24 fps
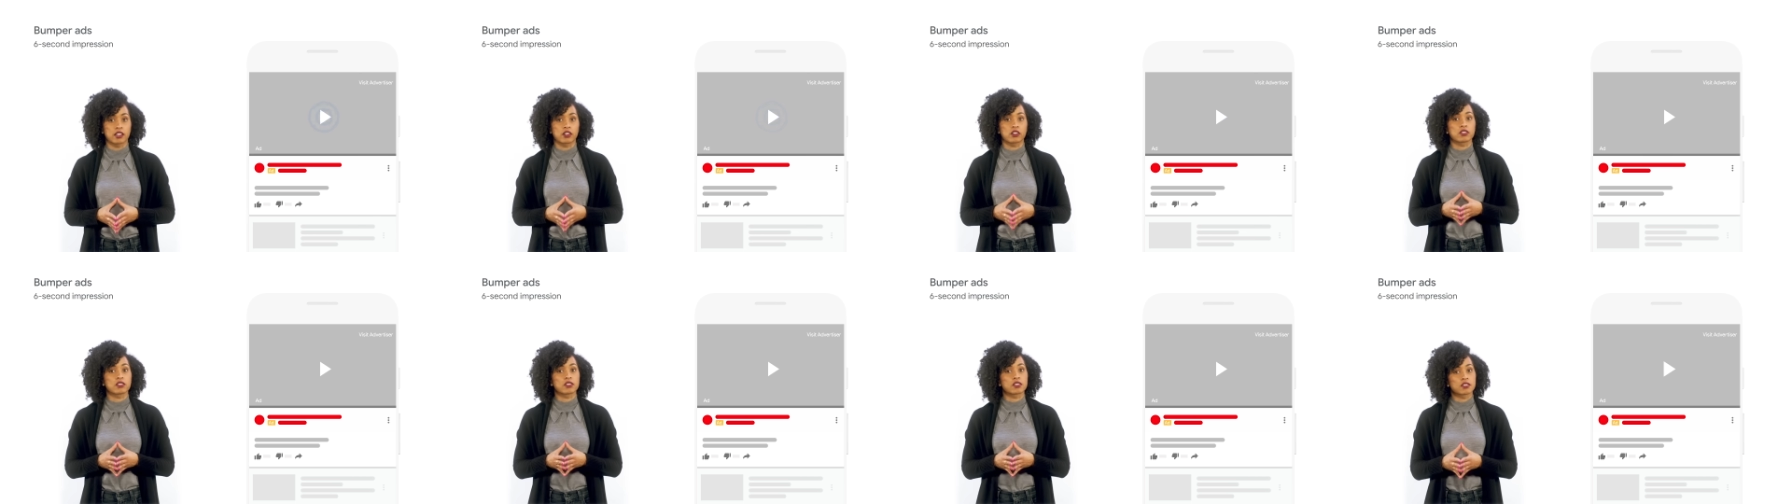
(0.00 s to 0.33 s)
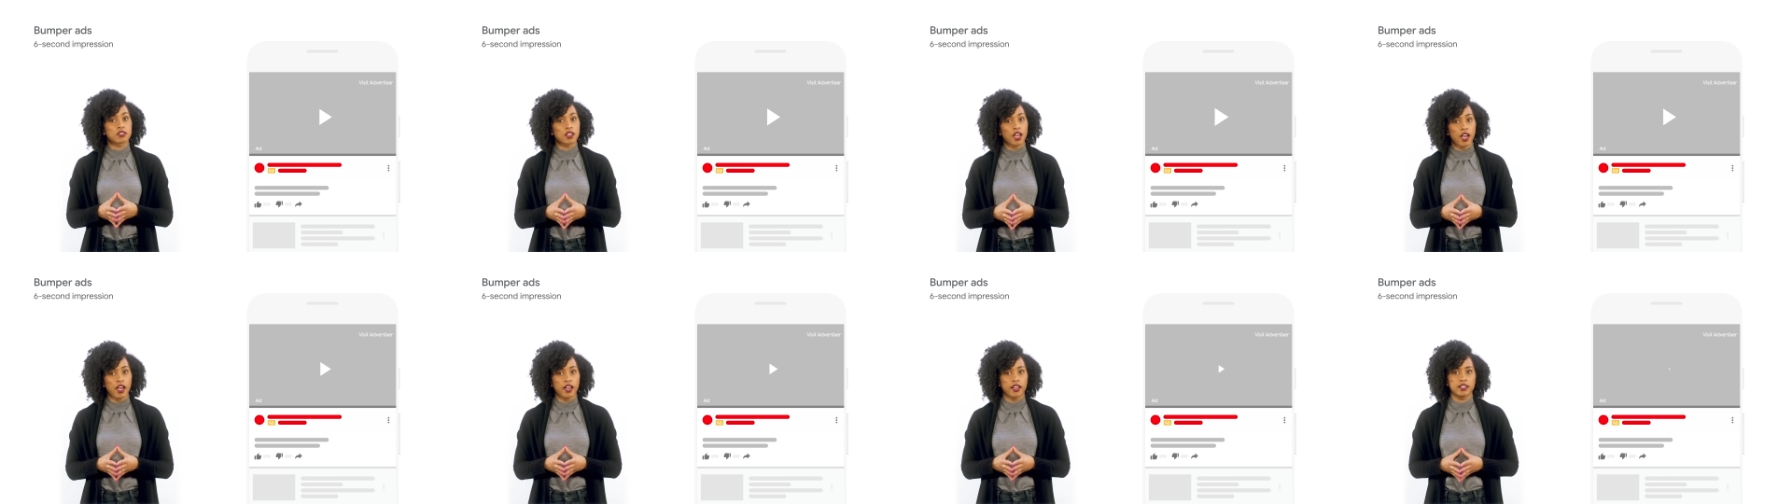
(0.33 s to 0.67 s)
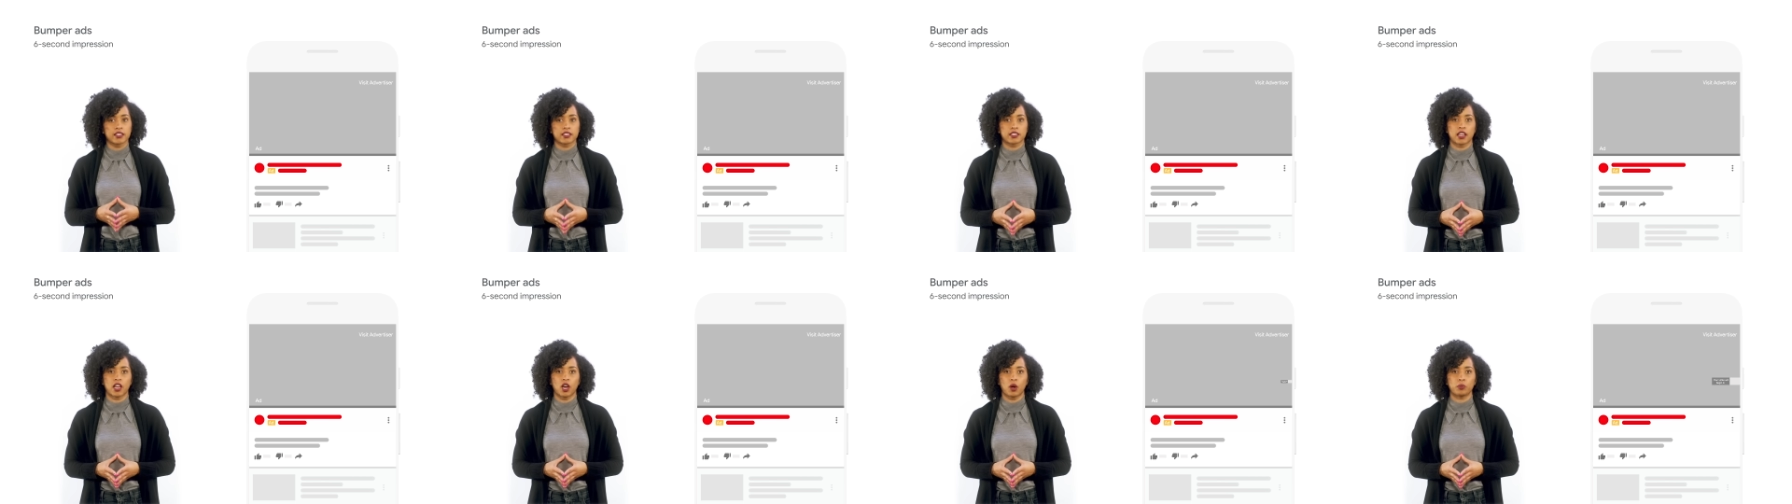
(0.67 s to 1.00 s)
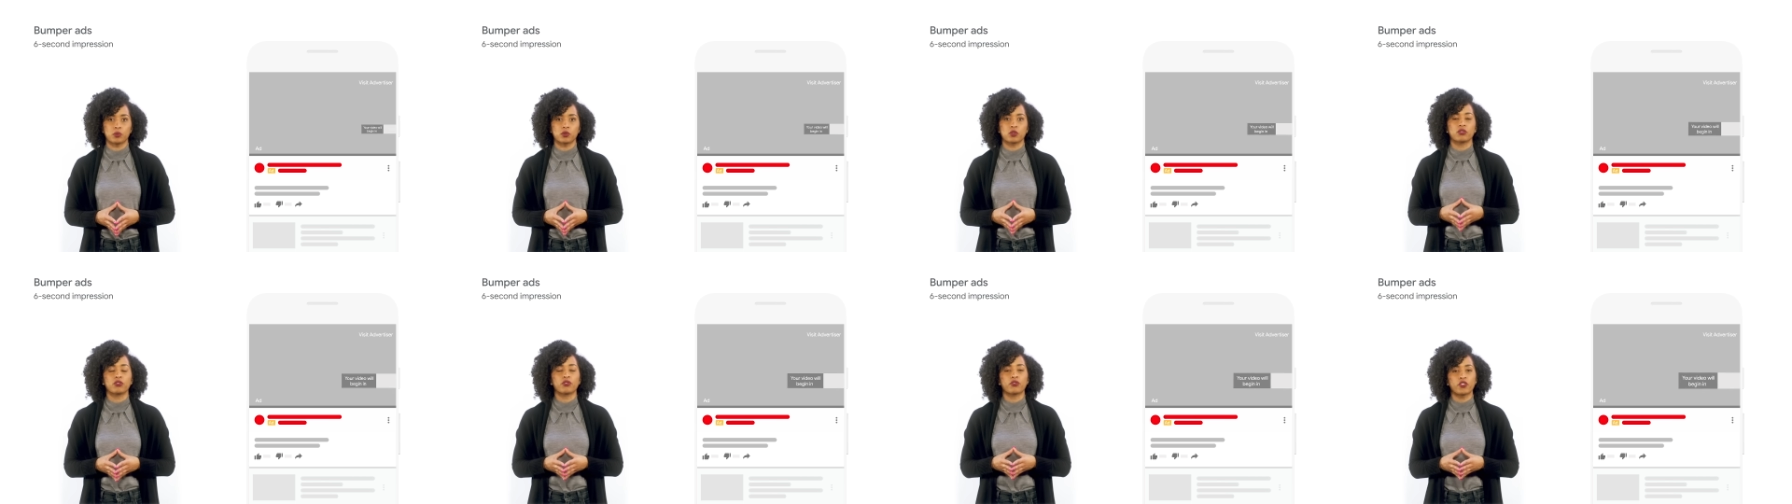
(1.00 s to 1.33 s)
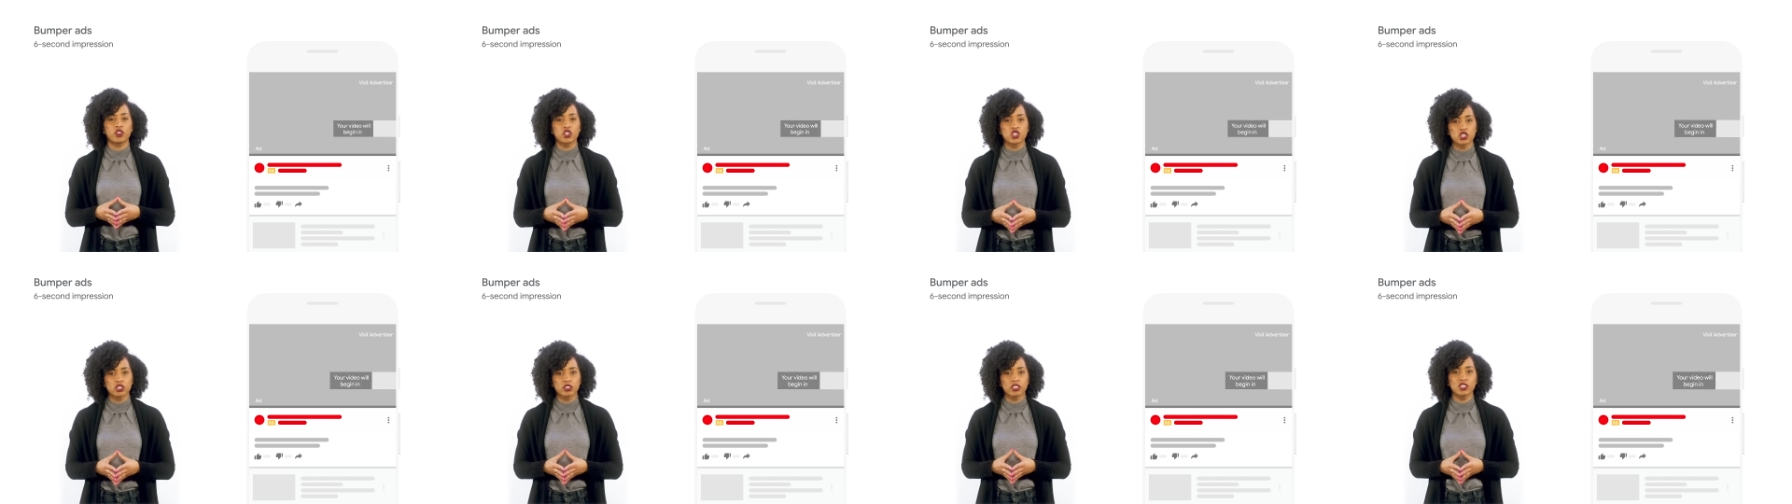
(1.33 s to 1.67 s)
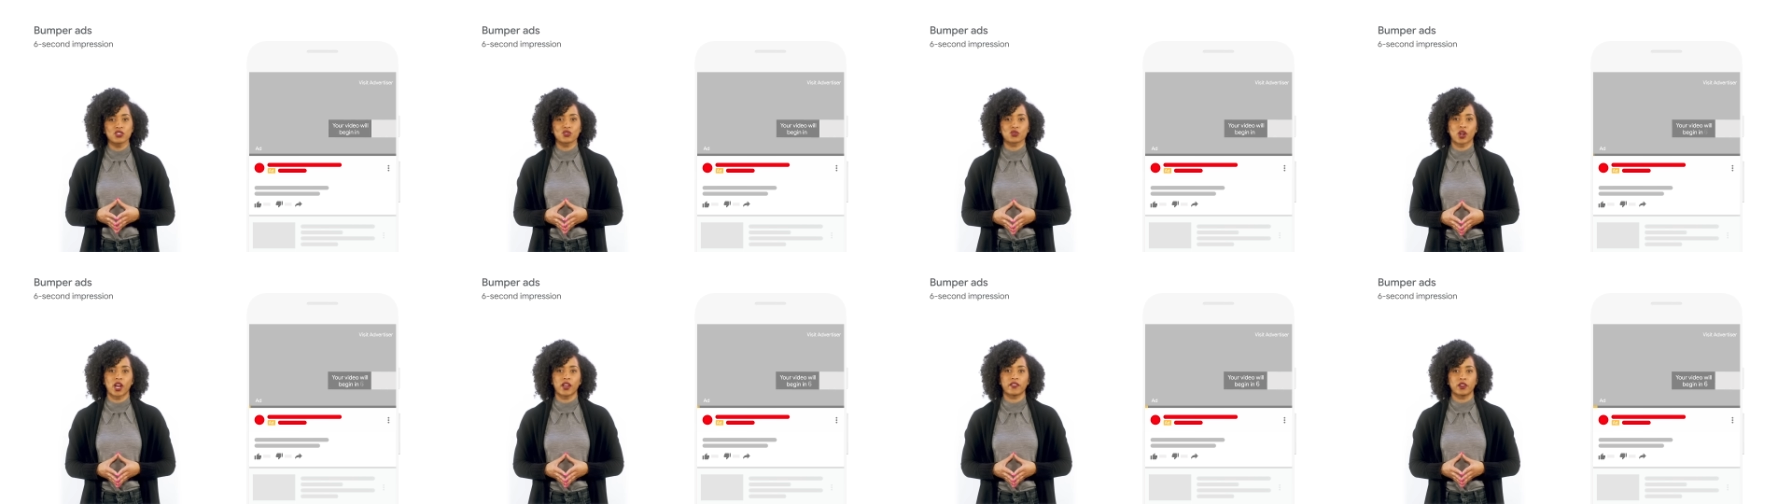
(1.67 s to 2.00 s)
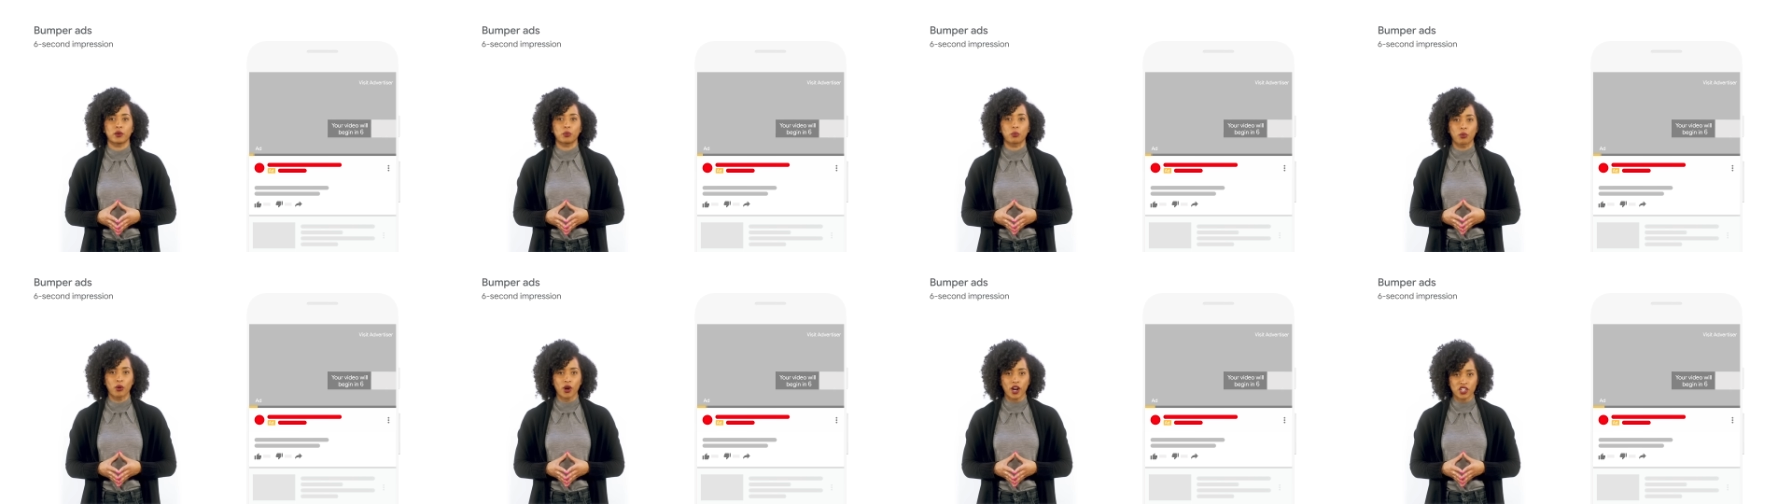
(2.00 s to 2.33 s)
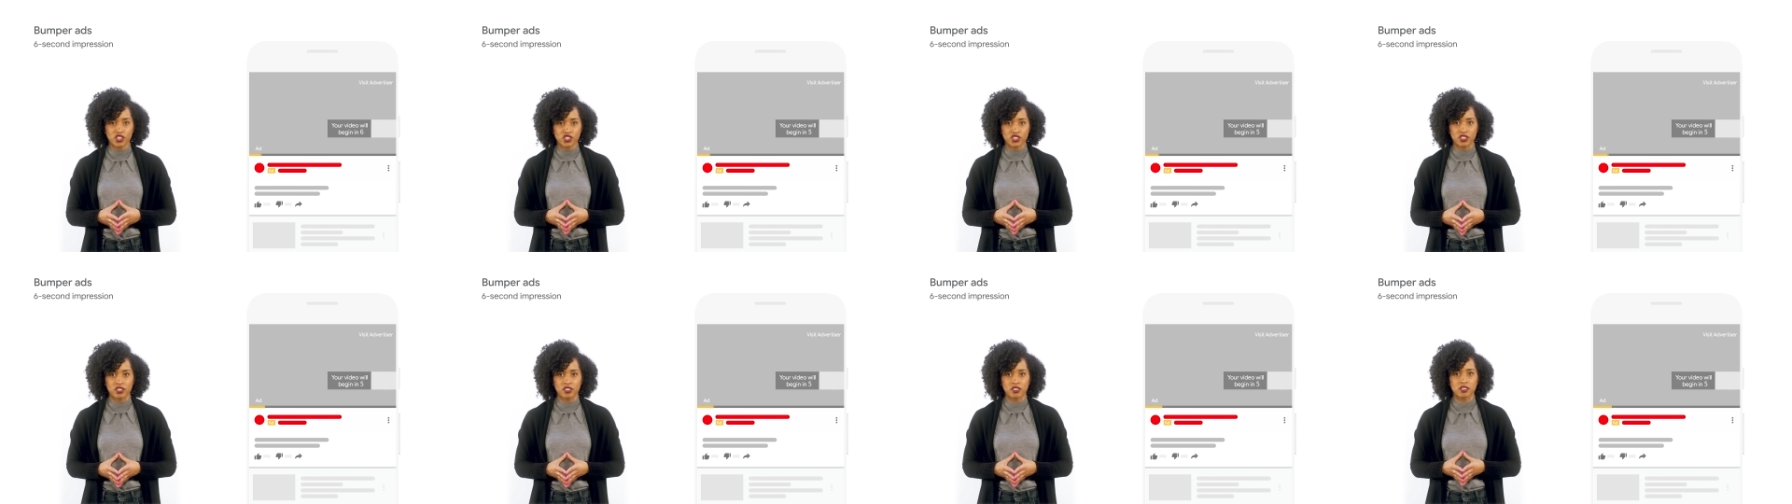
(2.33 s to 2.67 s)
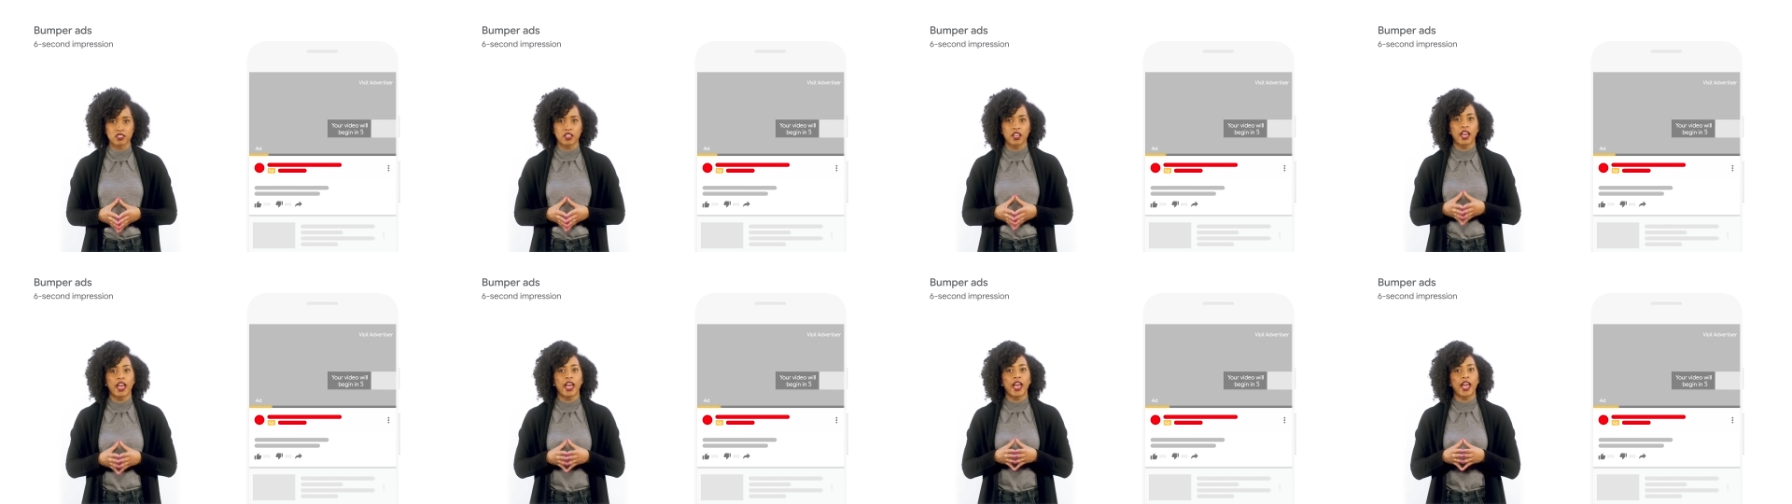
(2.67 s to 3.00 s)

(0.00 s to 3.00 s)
that are designed to help you efficiently drive impressions